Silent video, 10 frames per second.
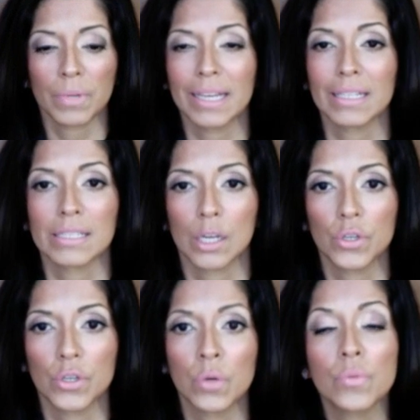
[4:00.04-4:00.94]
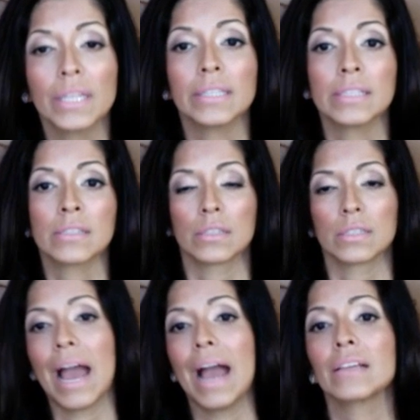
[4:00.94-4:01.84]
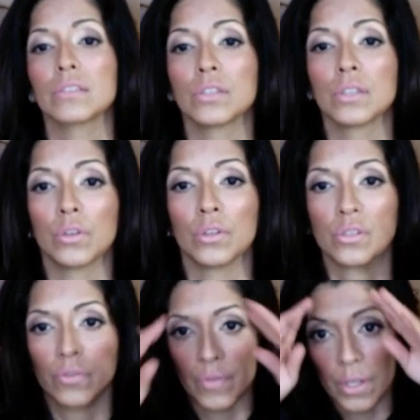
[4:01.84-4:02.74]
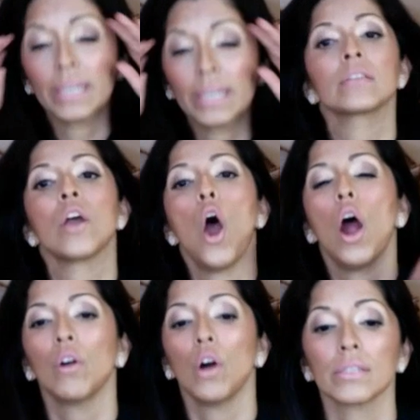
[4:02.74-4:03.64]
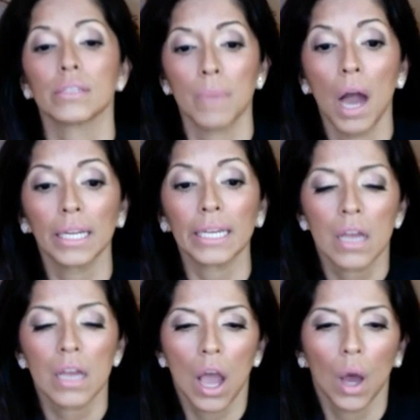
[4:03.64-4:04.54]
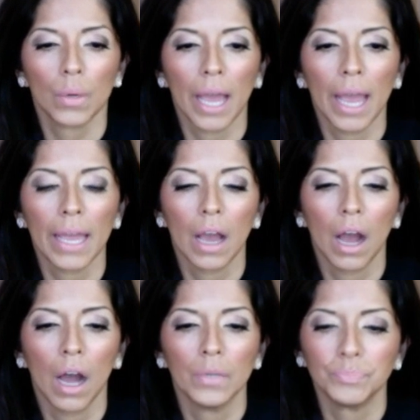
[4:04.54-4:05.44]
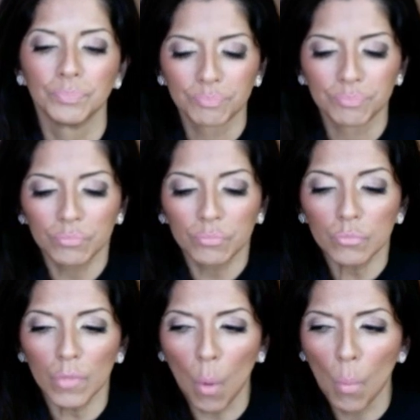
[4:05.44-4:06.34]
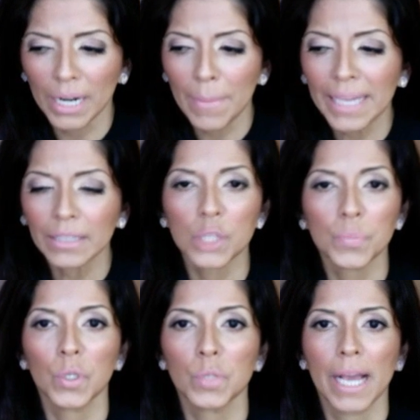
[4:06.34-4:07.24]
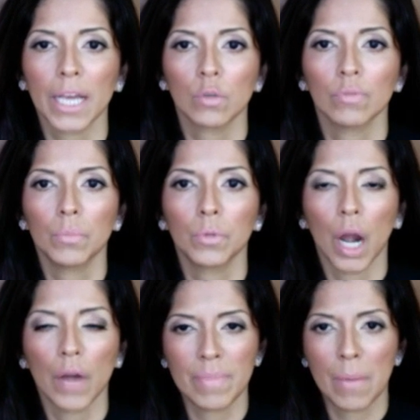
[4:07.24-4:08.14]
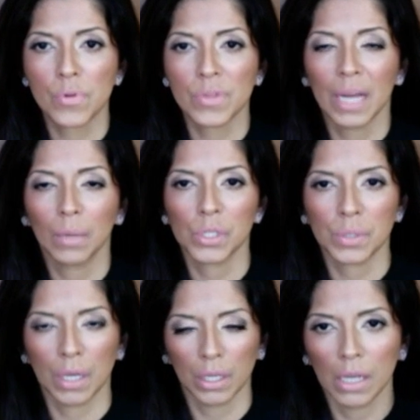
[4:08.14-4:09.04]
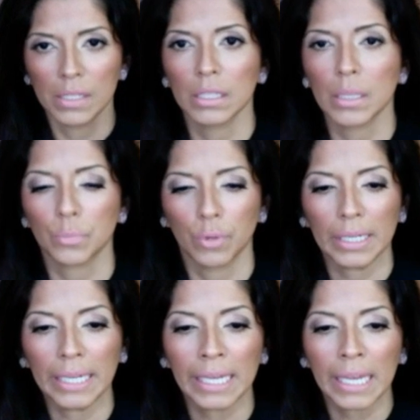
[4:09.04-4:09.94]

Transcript: I can tell you that these attacks, these feelings are all demonic. Okay. Um, when I made this post back in November, I remember that I was constantly praying